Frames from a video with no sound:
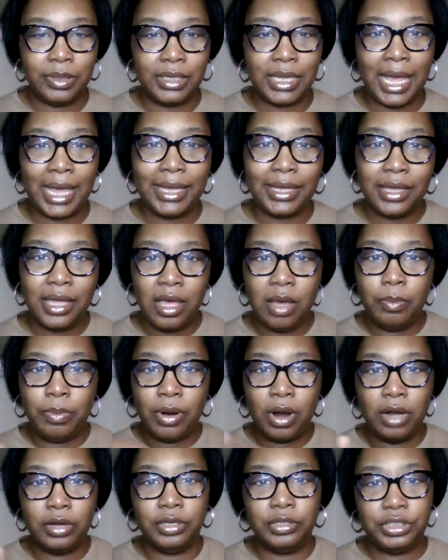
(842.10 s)
like
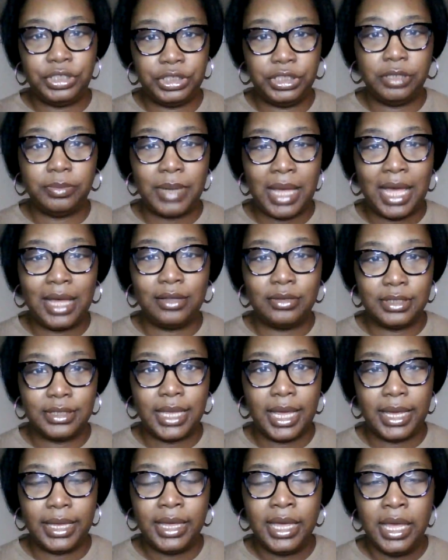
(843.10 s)
partnership, I'll
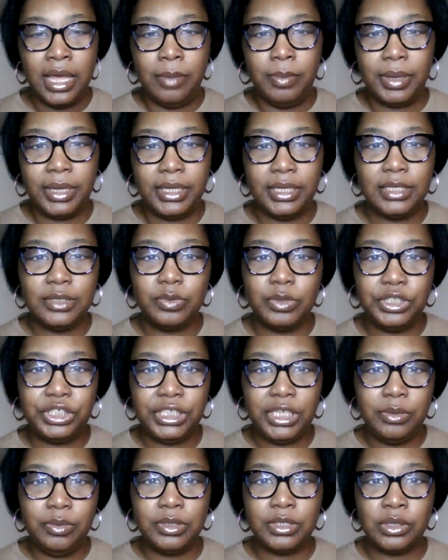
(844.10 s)
say. Because when
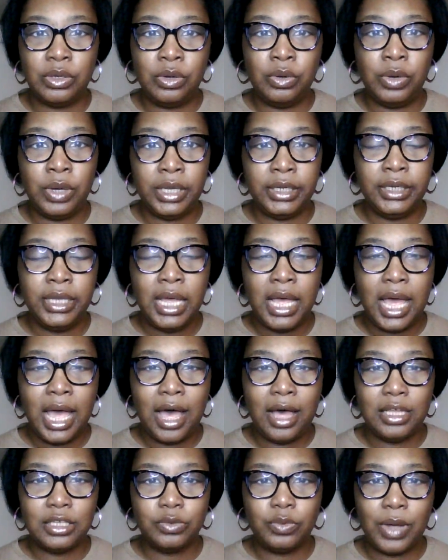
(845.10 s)
she was on
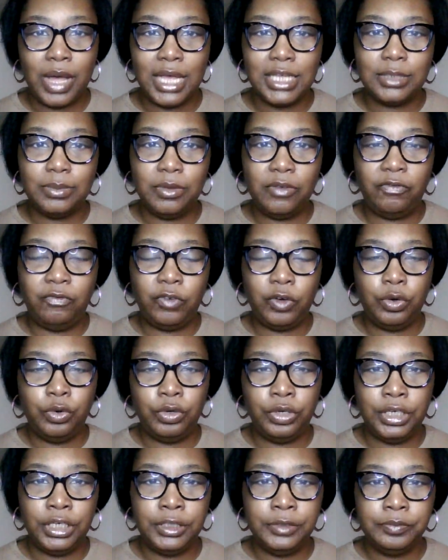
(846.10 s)
Housewives
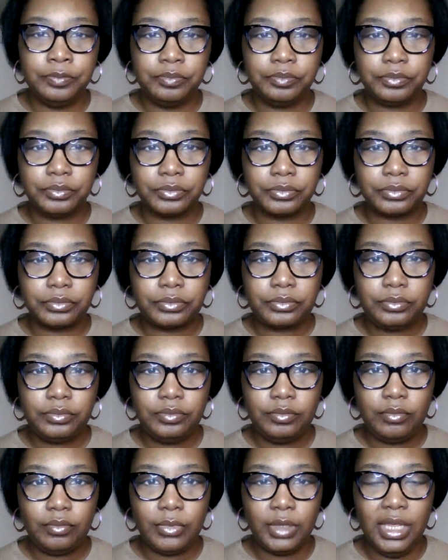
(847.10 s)
before,
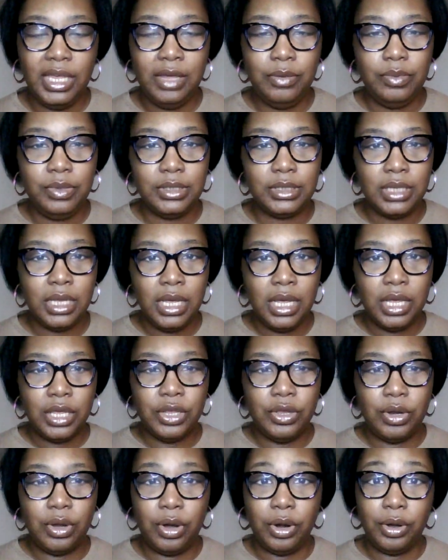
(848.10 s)
it was,
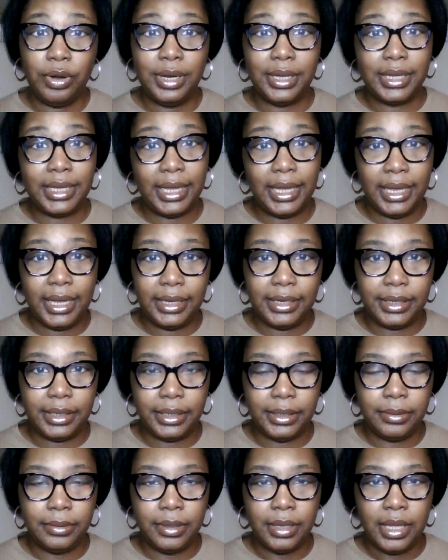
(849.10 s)
her and
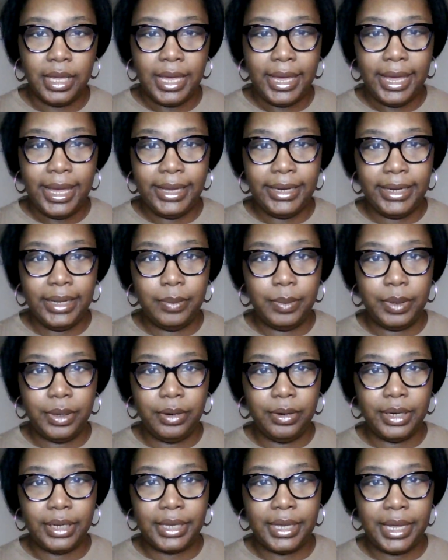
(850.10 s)
Candy. And then when her
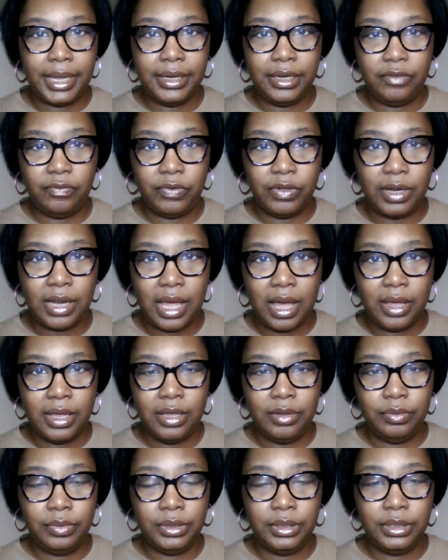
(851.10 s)
and Candy fell out,
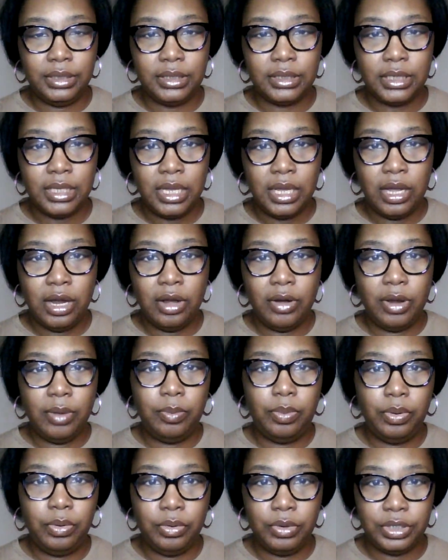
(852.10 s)
it was her and
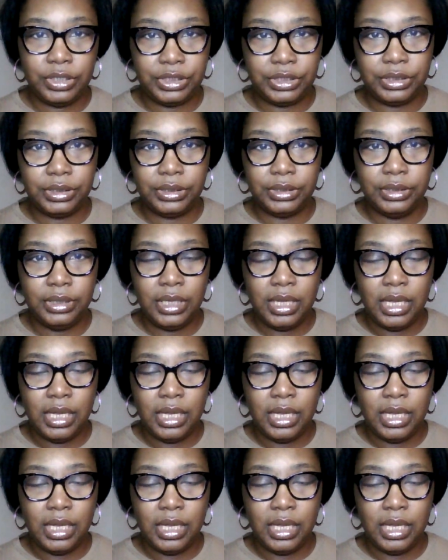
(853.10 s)
Porsha.